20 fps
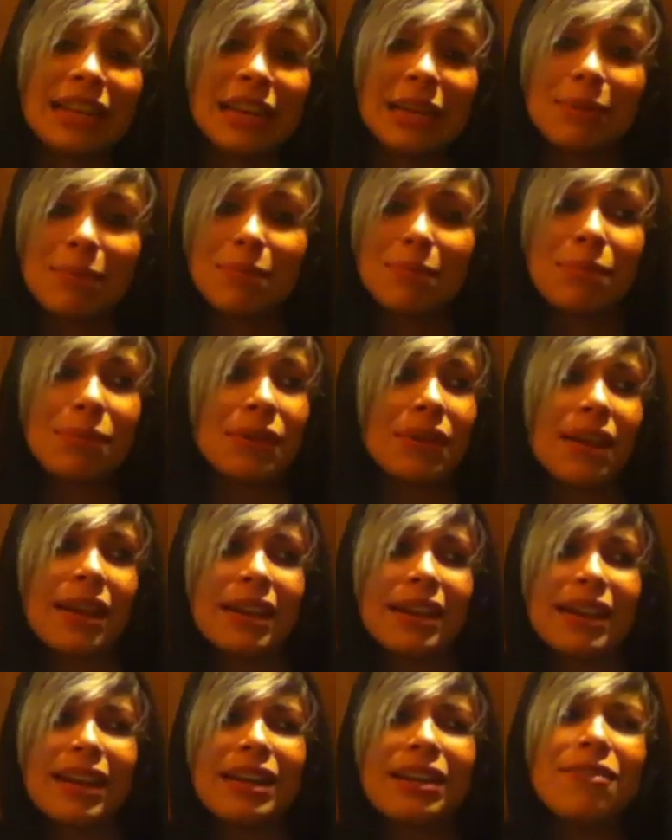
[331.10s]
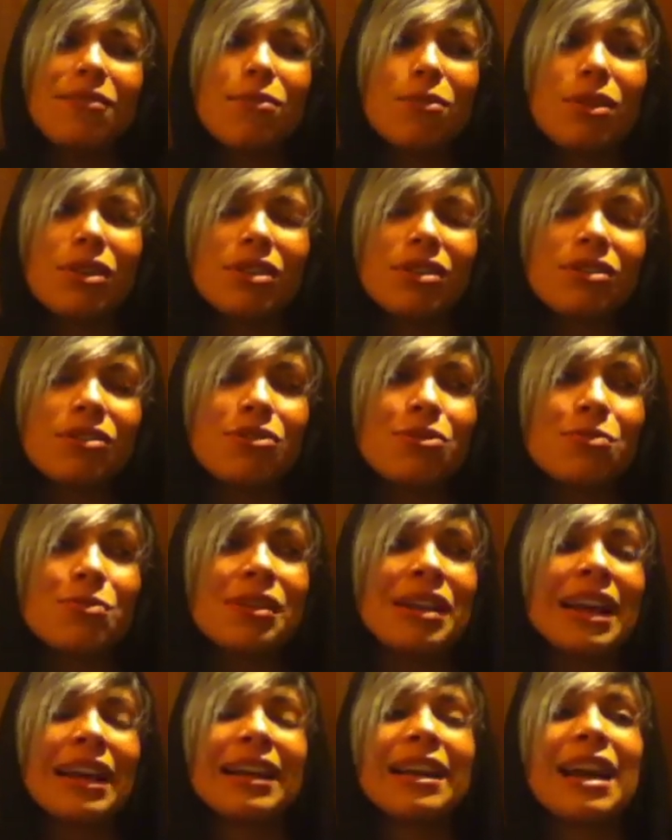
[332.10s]
yet, but I kind of want to,
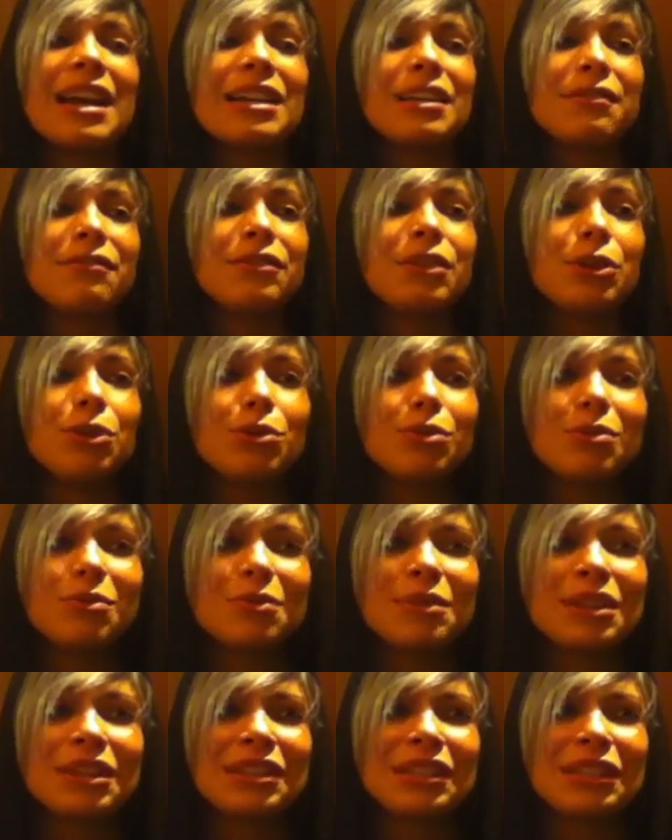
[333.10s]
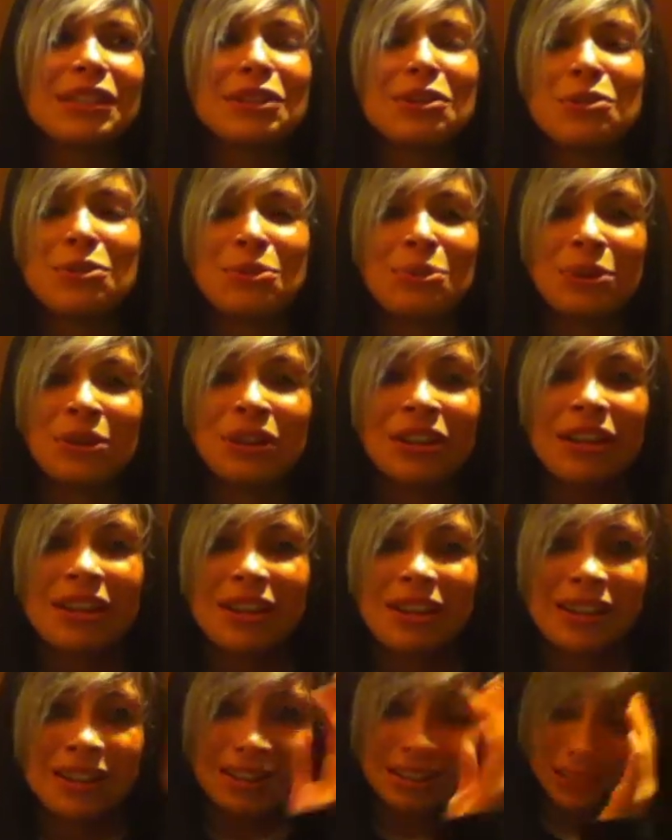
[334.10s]
but I kind of don't, because I know it will
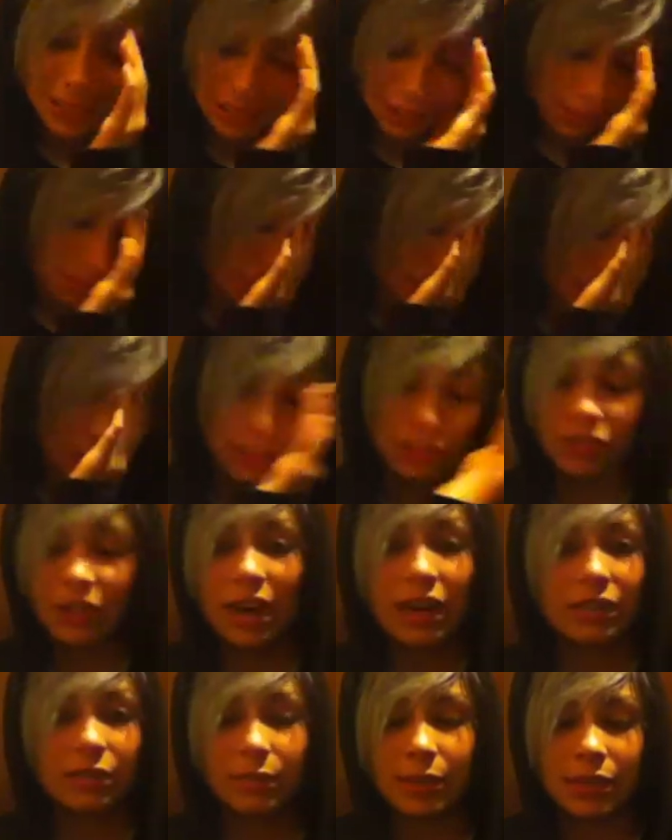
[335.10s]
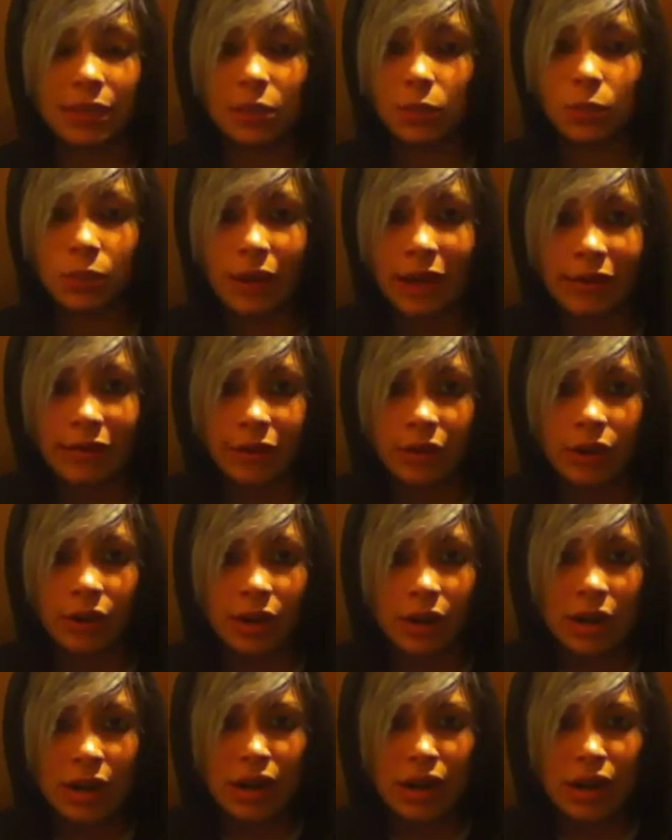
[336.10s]
distract me or whatever.